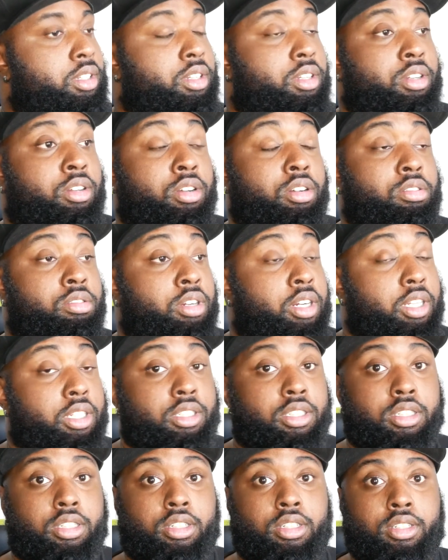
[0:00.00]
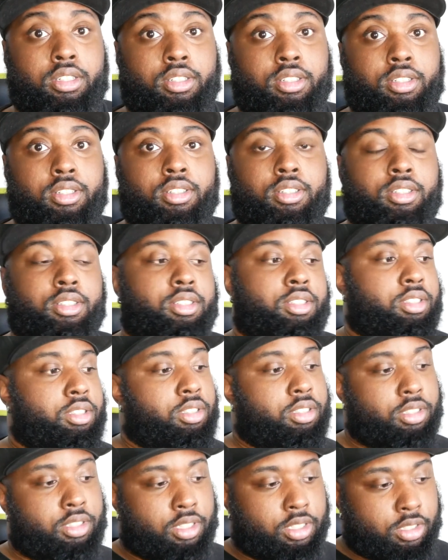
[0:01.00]
All right,
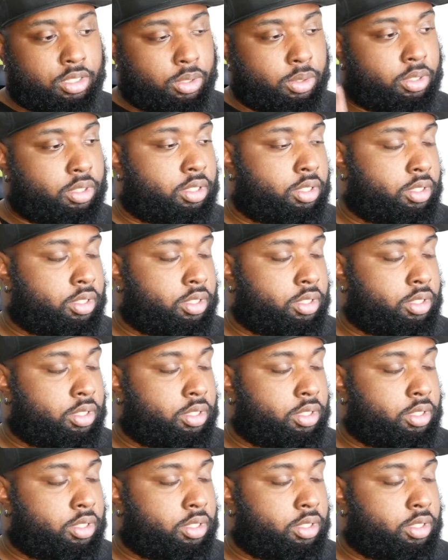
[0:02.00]
let's get to it.